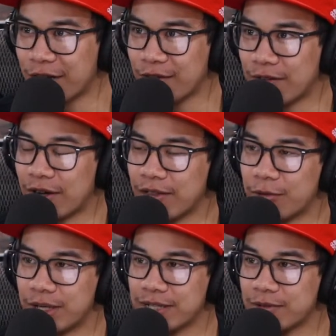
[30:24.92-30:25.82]
out of the
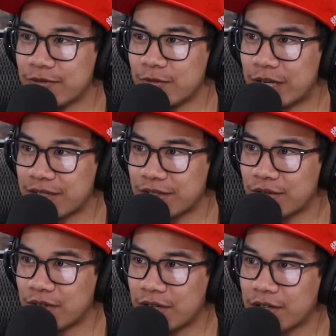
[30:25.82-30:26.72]
ones we've watched so
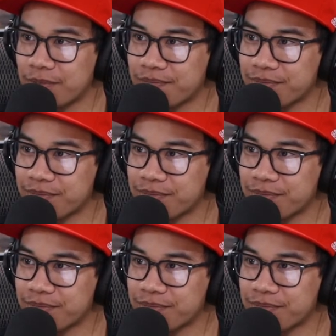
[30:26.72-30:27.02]
far?